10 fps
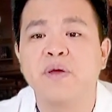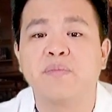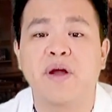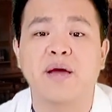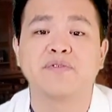
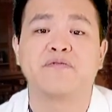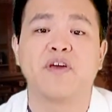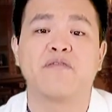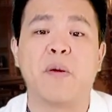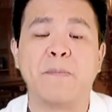Perhaps if you
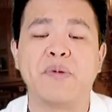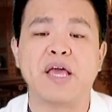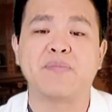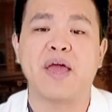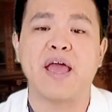have a
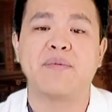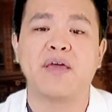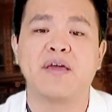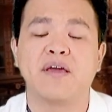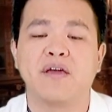big
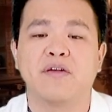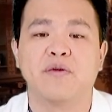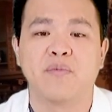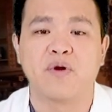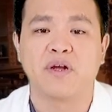baby,
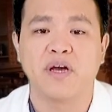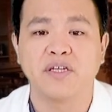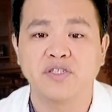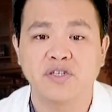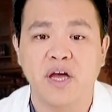you're more
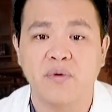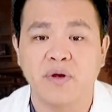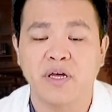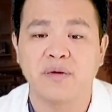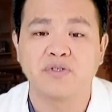gun-shy
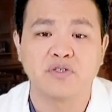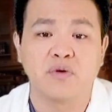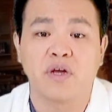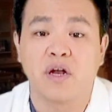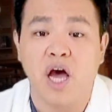when it comes to
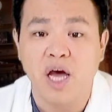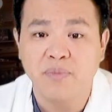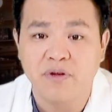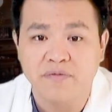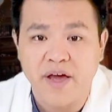doing an
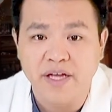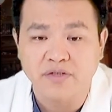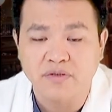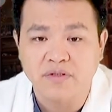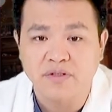operative
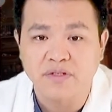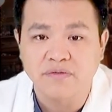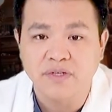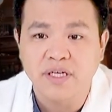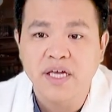vaginal
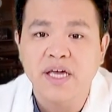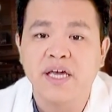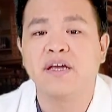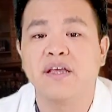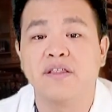delivery
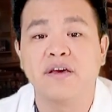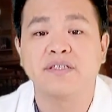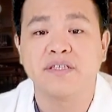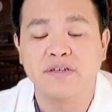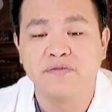and, and
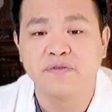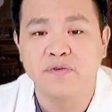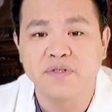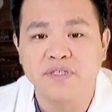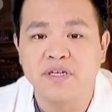thus
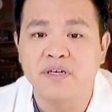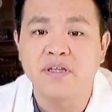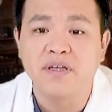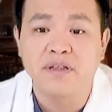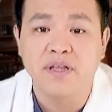
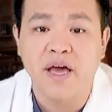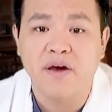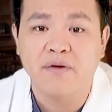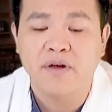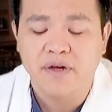influencing the
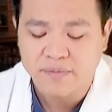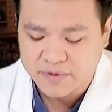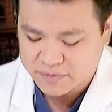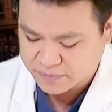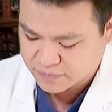outcomes.